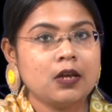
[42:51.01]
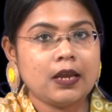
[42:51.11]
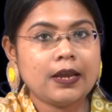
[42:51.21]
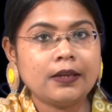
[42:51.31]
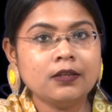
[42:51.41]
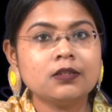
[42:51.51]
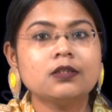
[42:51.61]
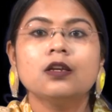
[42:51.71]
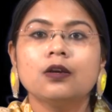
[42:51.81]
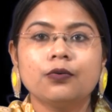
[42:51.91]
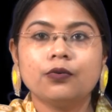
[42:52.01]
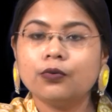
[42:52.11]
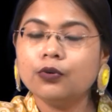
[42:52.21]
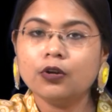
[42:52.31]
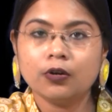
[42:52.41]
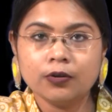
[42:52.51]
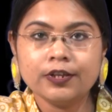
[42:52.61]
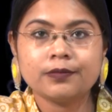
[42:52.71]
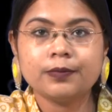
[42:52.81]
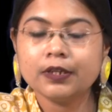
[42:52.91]
ends, we will
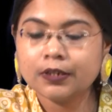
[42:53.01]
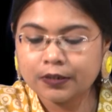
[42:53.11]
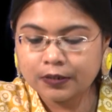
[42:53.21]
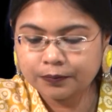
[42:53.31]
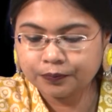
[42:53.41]
always be